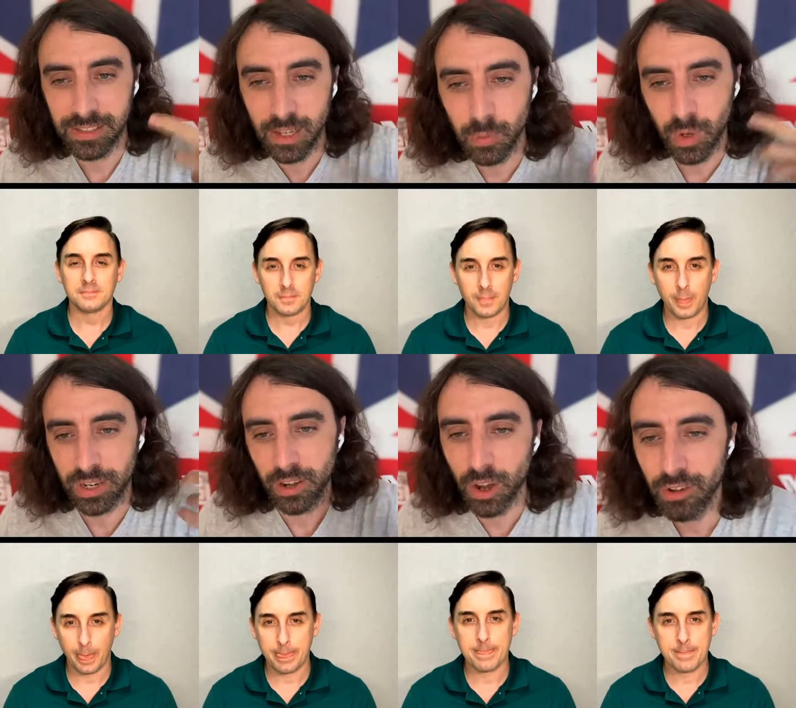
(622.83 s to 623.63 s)
Speaker 1: someone
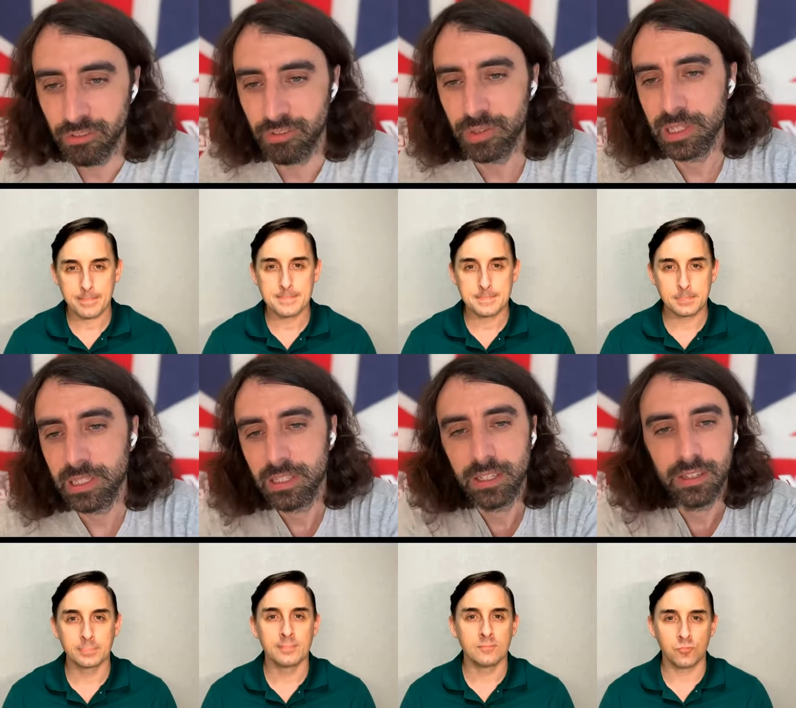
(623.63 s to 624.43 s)
off.
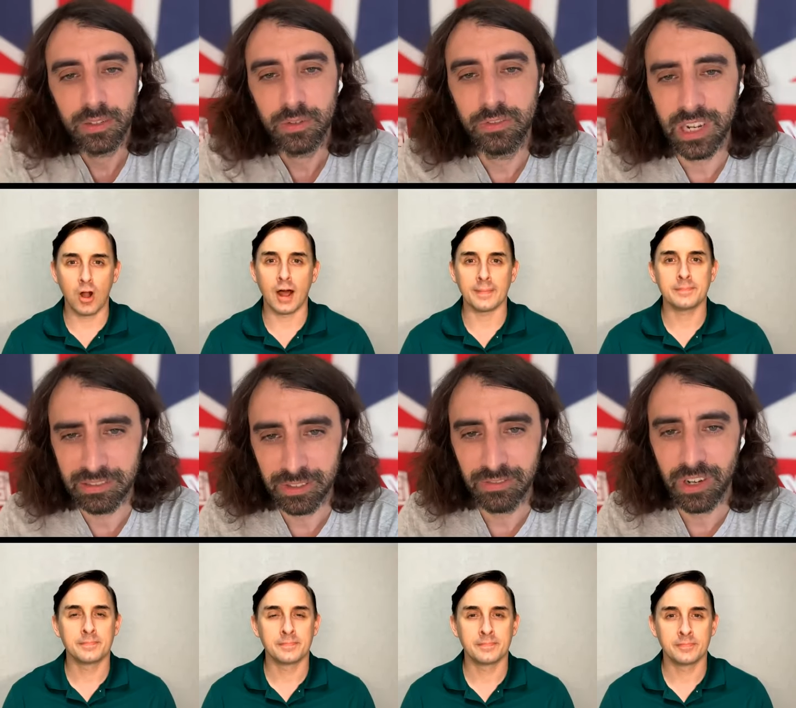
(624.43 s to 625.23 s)
Right. Fluff,
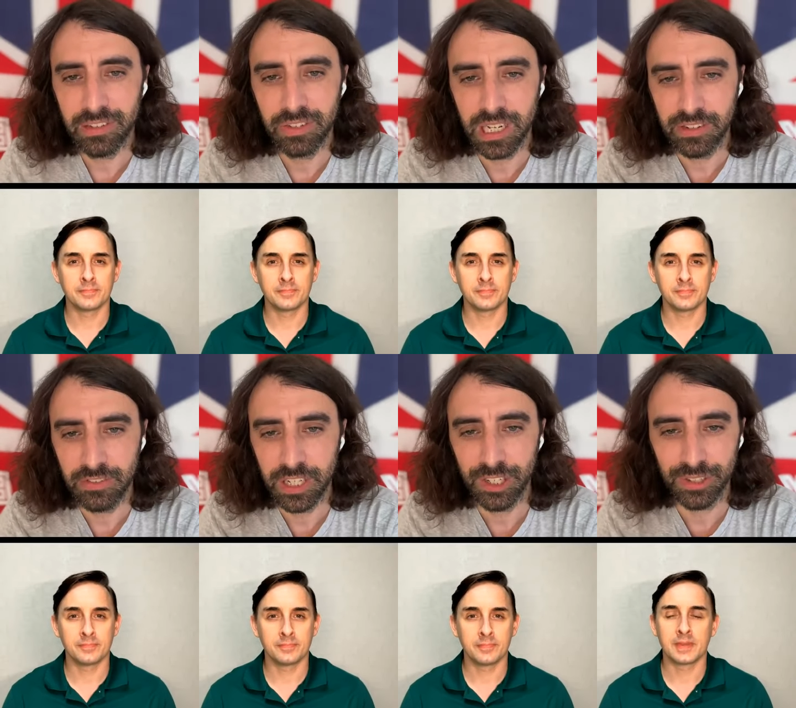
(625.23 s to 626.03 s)
fluffy de
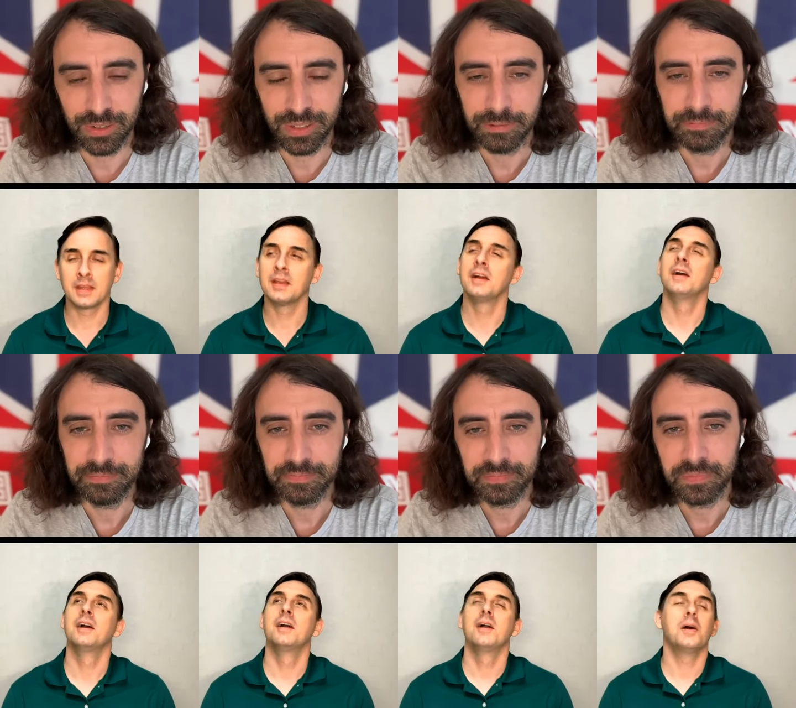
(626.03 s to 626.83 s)
definition.
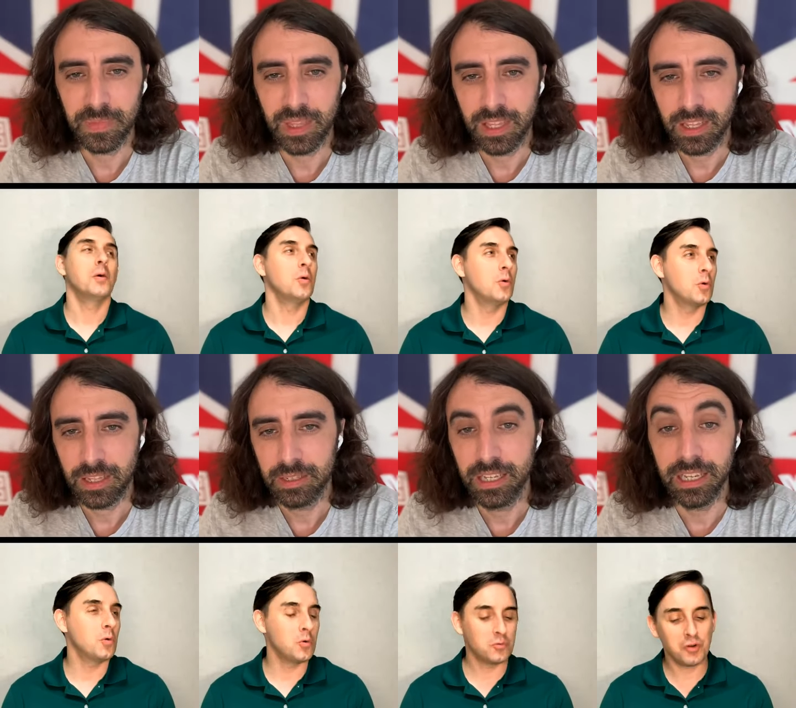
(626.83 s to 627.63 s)
It is,
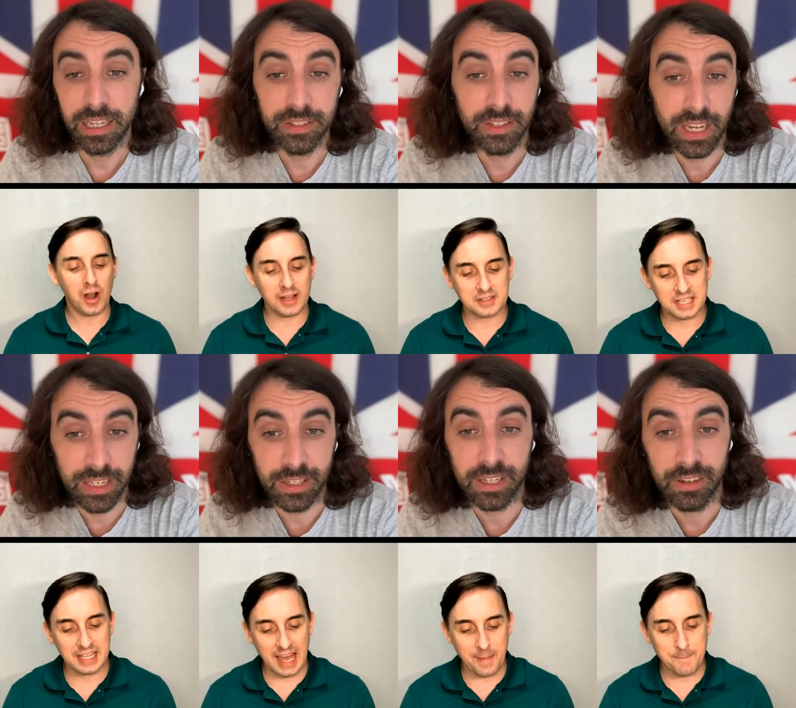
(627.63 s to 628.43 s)
oh, right. That to is
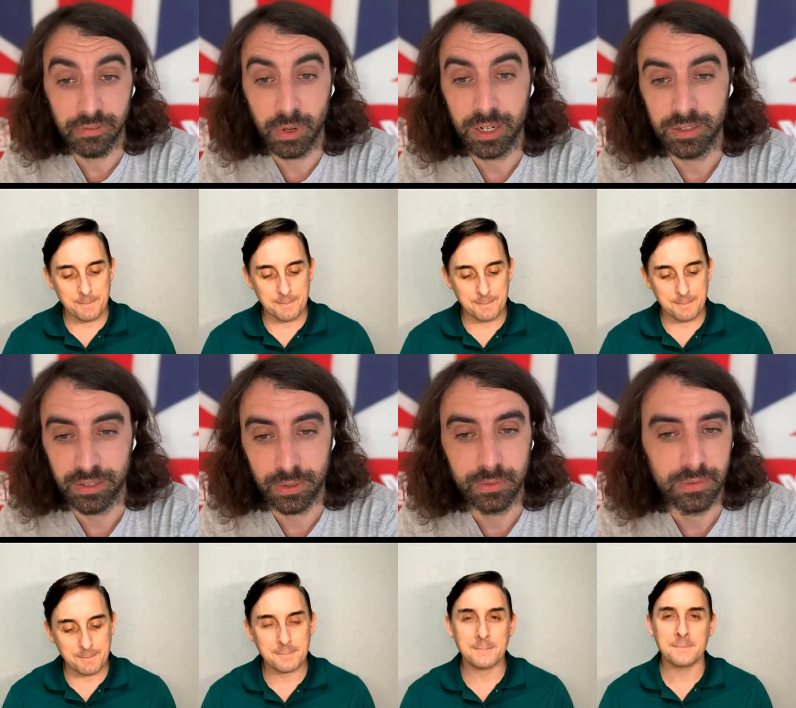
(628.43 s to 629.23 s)
get, a tough one
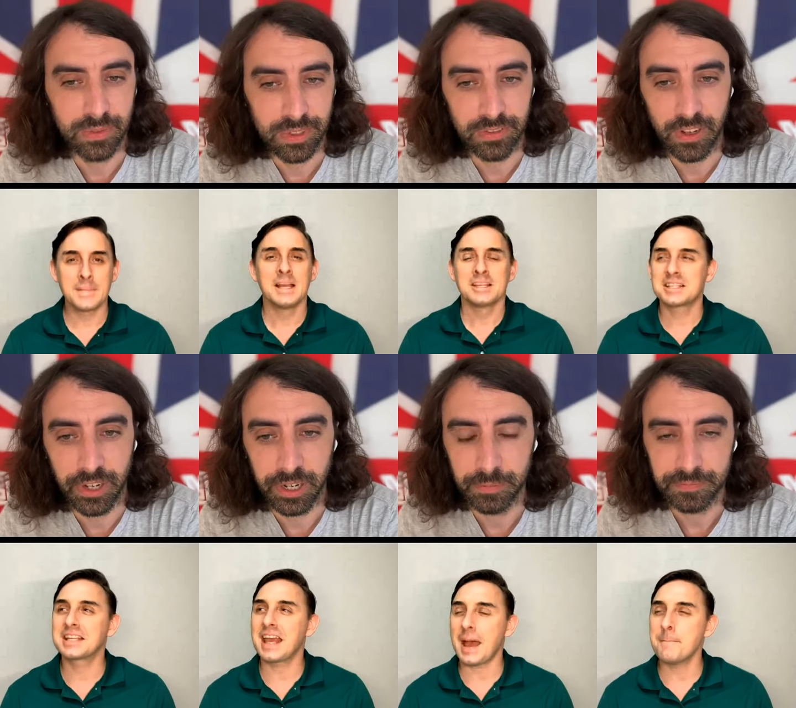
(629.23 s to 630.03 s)
to define. To
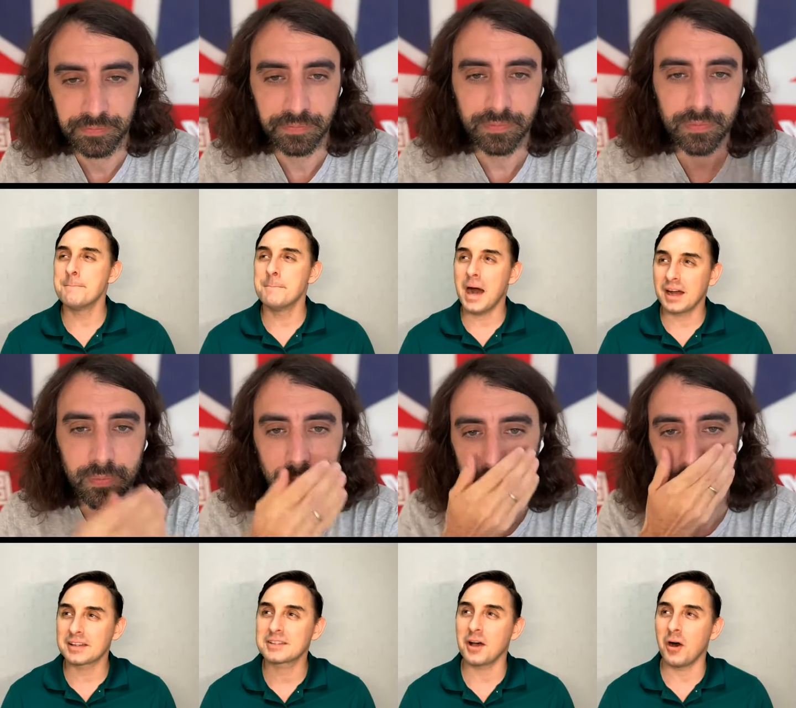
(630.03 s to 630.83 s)
get
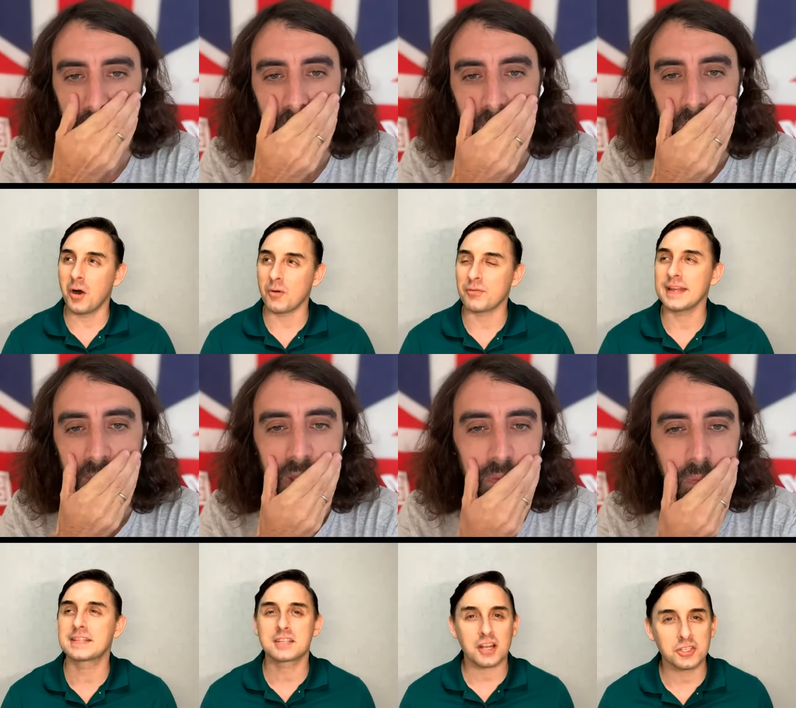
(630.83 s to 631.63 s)
mugged off. It's
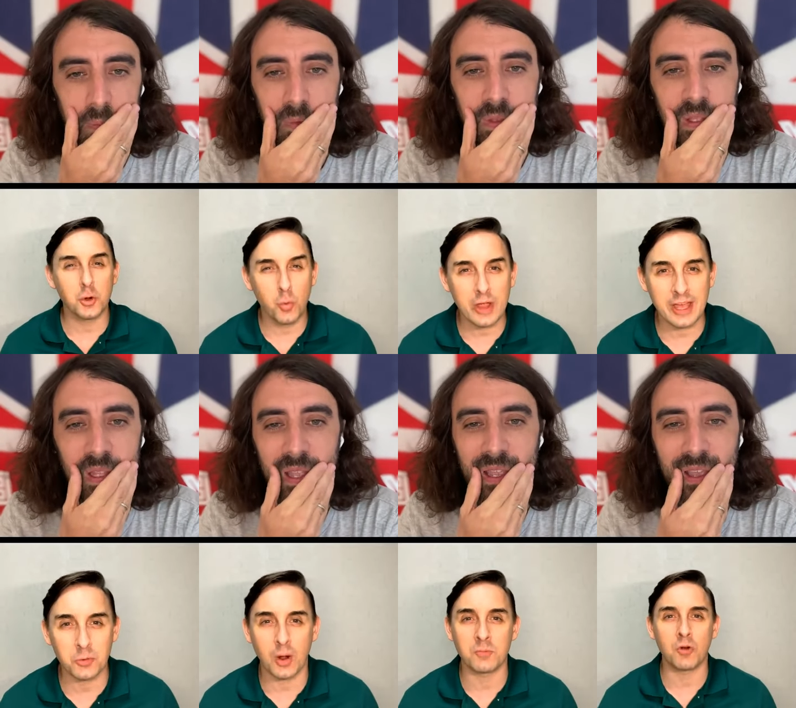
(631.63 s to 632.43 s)
such a weird
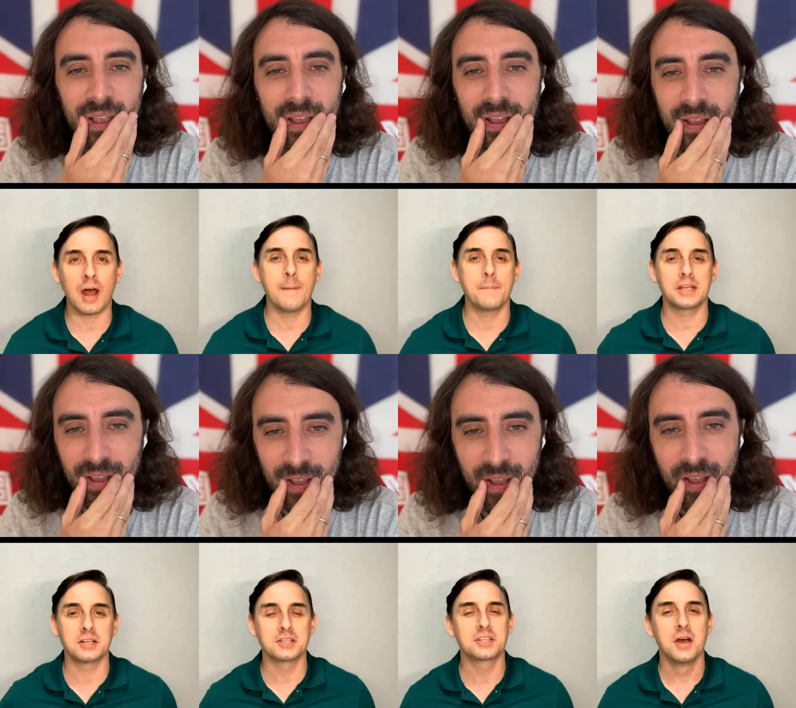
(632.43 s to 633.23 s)
one, right?
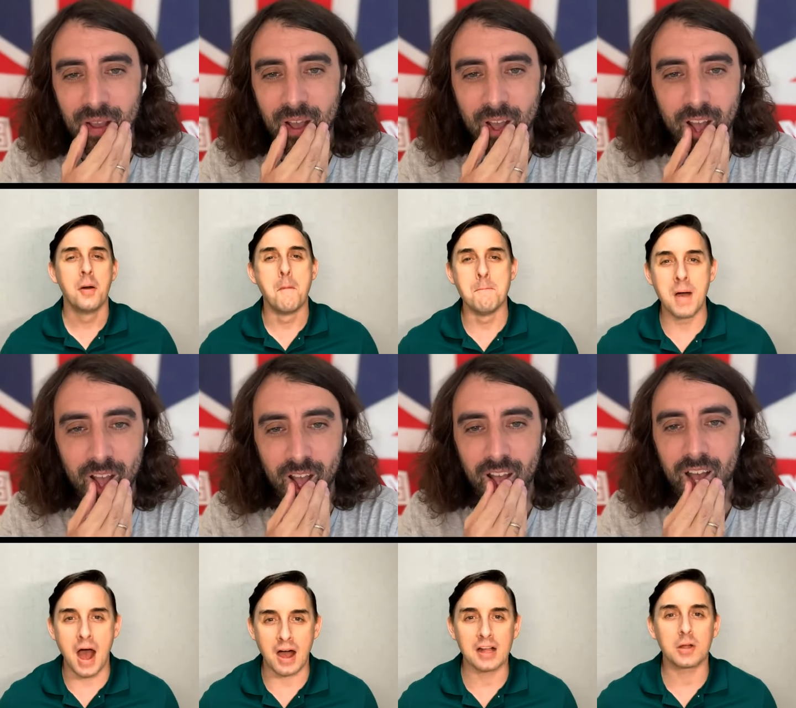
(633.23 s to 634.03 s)
Because
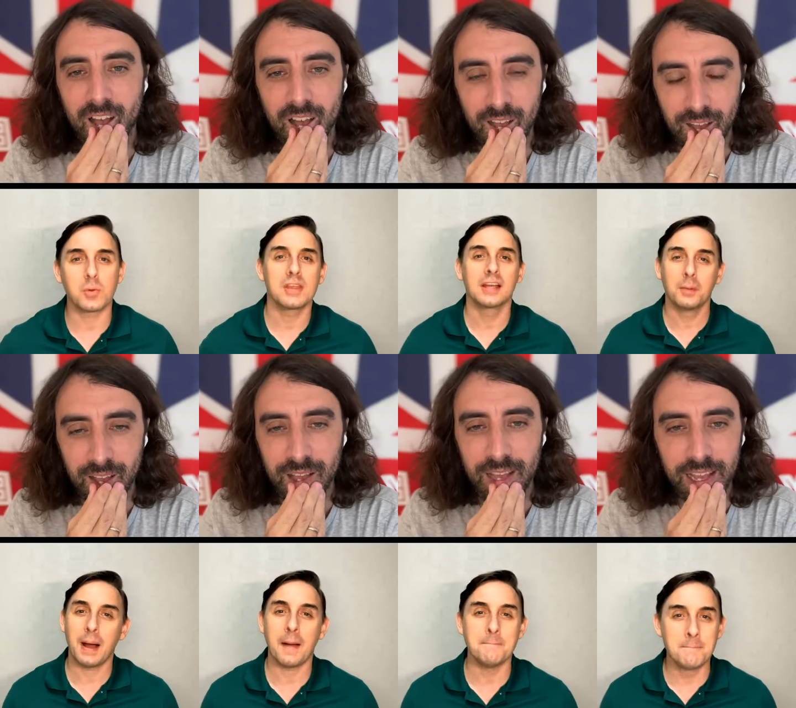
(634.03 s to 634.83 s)
mug, we think about